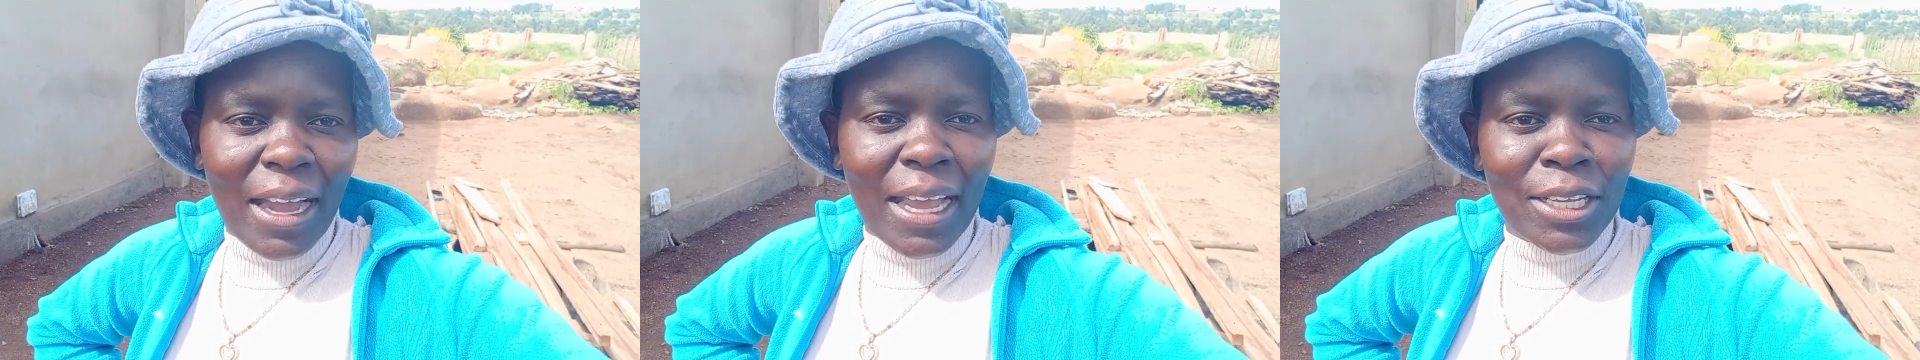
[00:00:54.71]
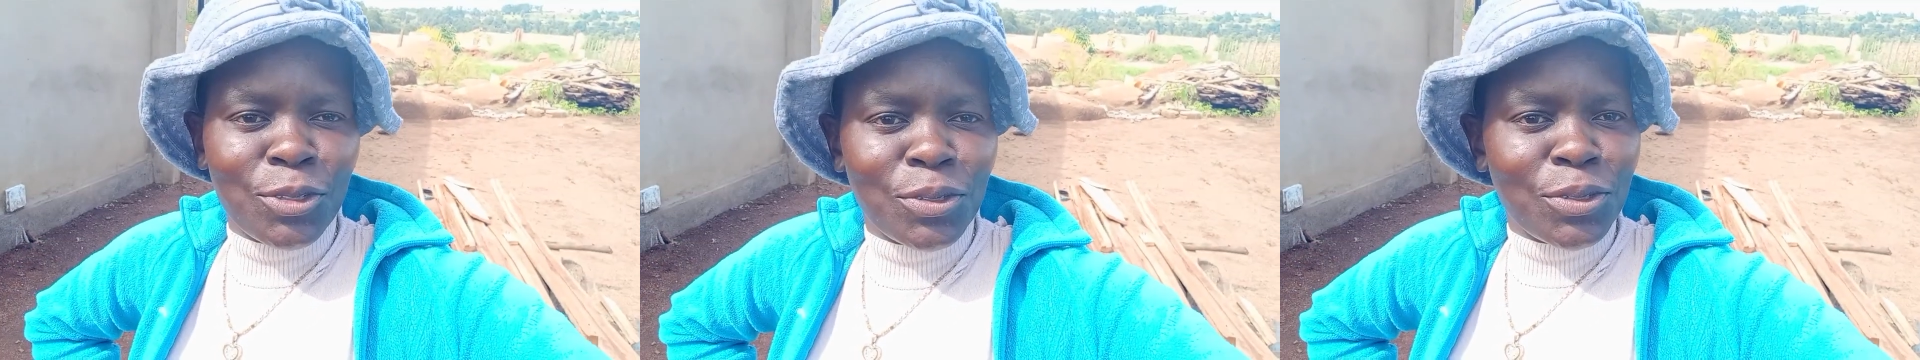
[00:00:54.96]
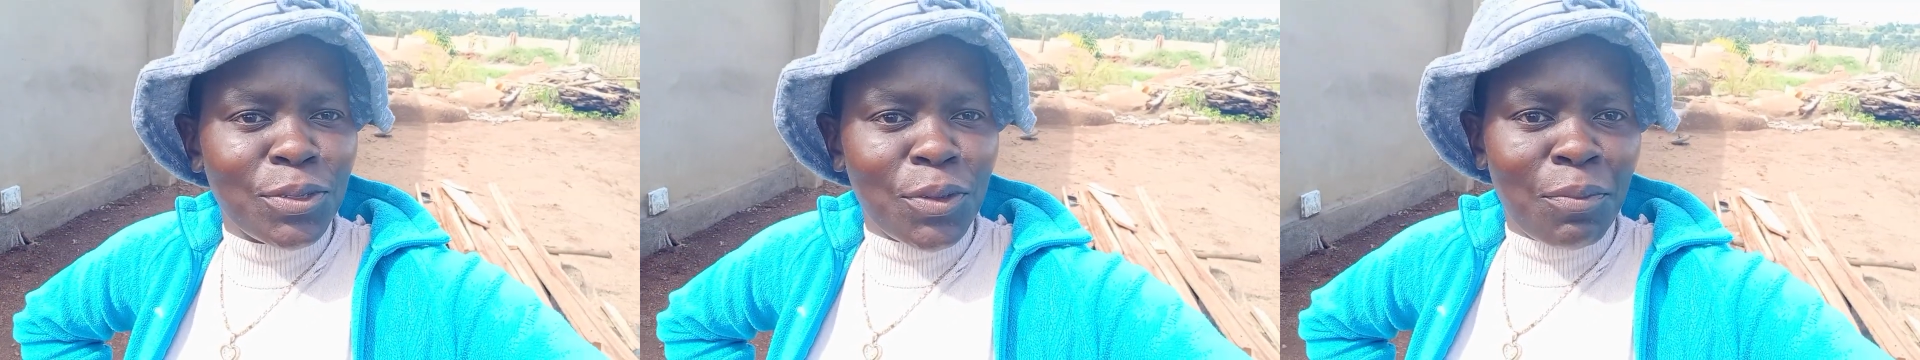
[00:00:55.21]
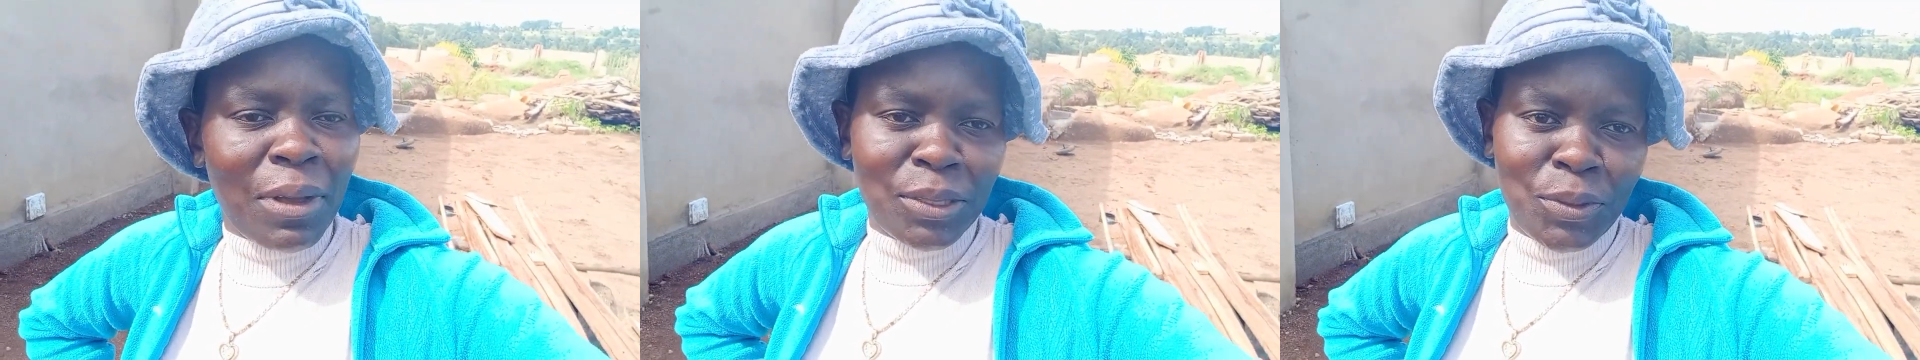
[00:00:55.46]
I should not go
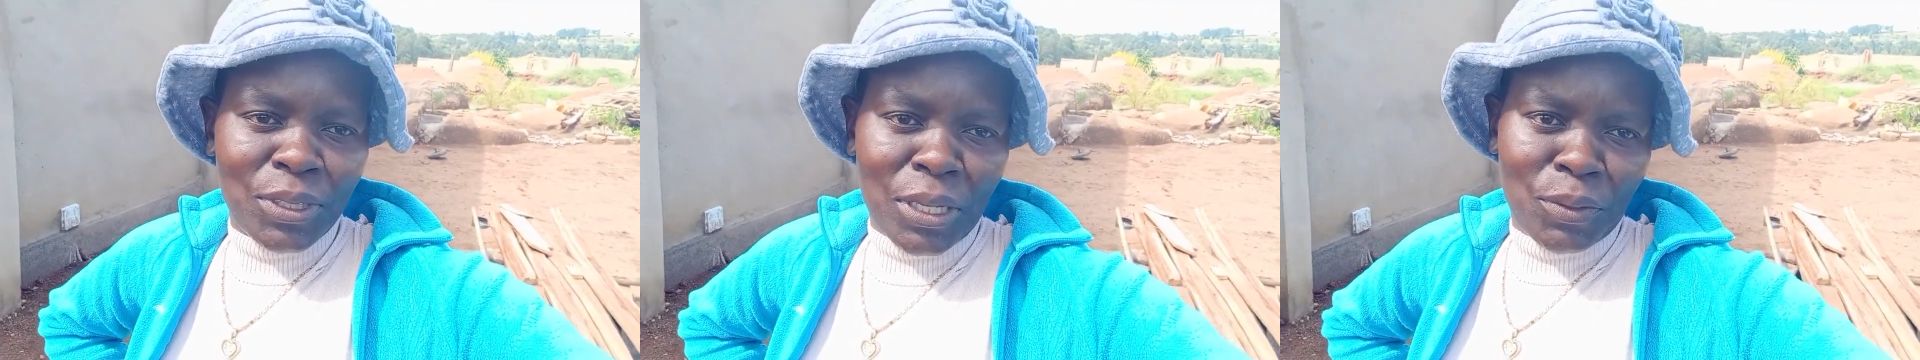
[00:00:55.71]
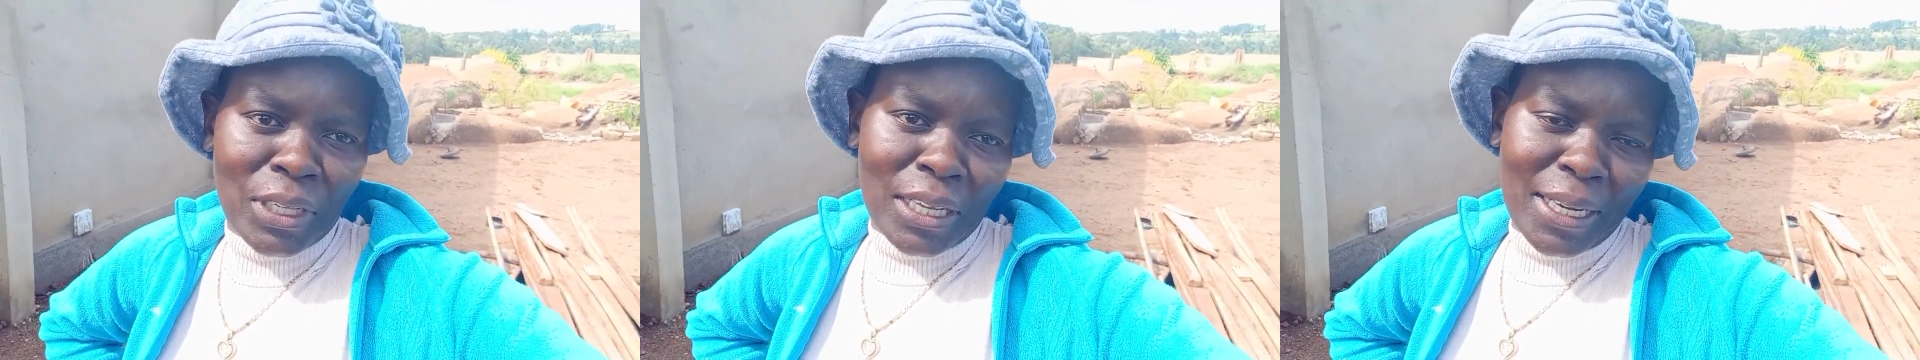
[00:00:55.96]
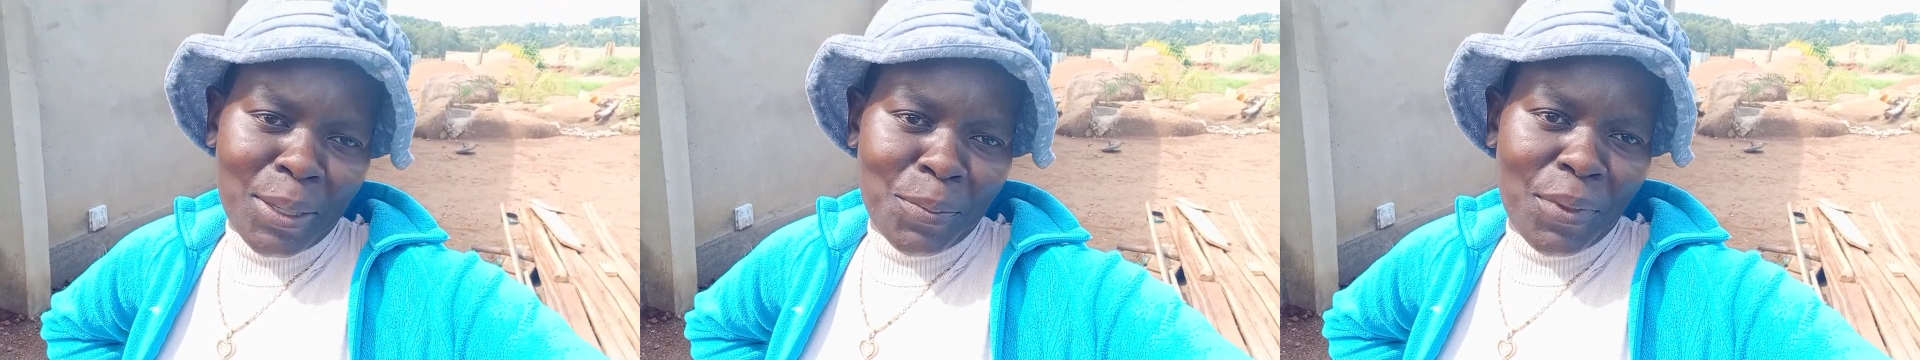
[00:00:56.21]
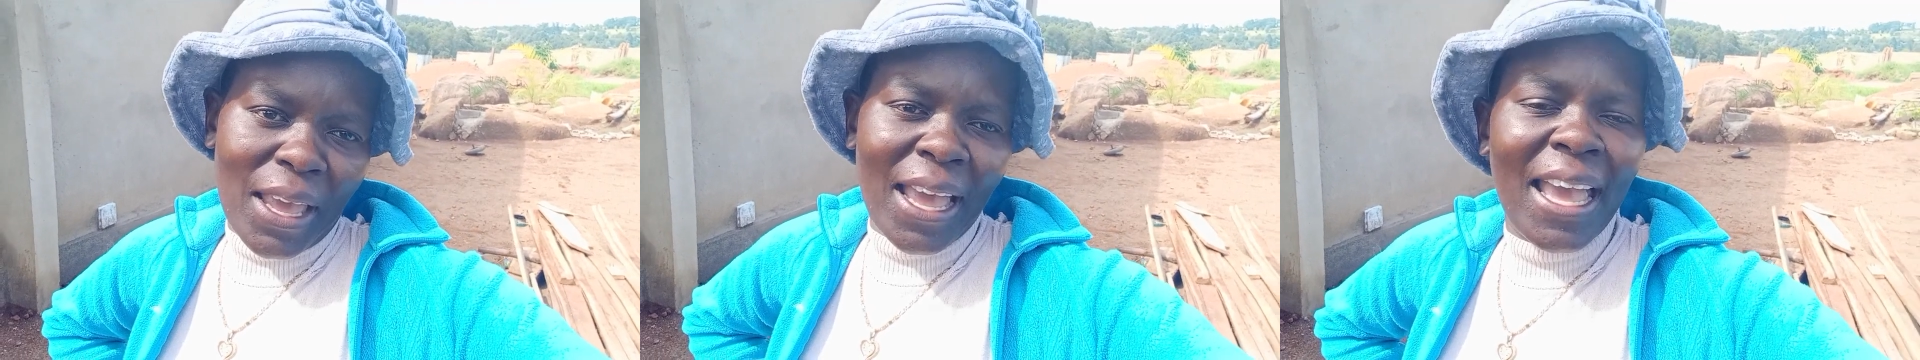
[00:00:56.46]
back to Saudi
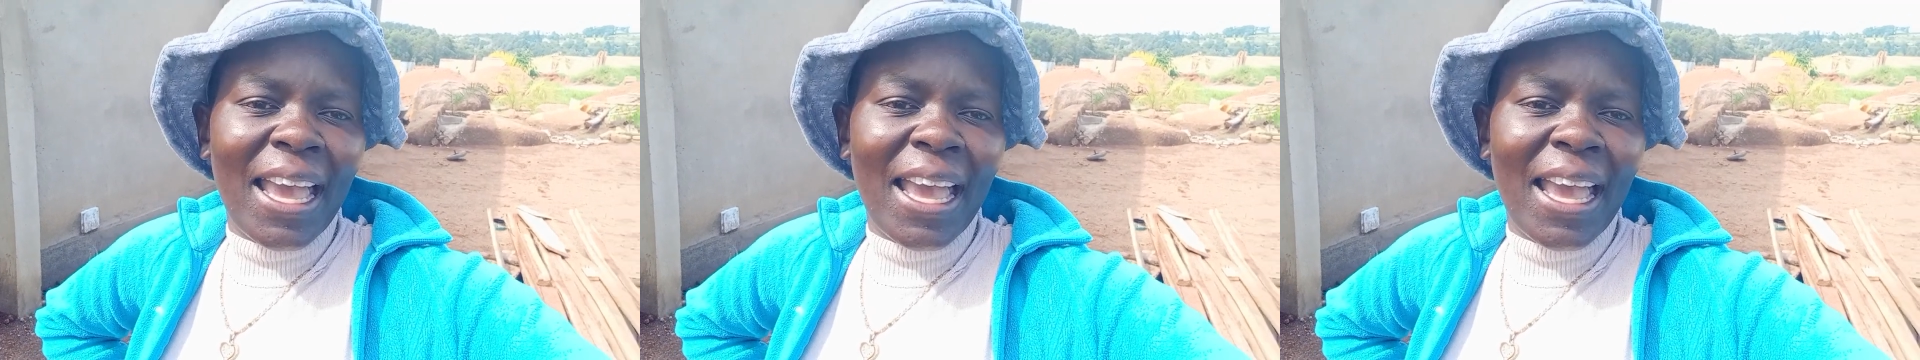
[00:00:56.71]
Arabia.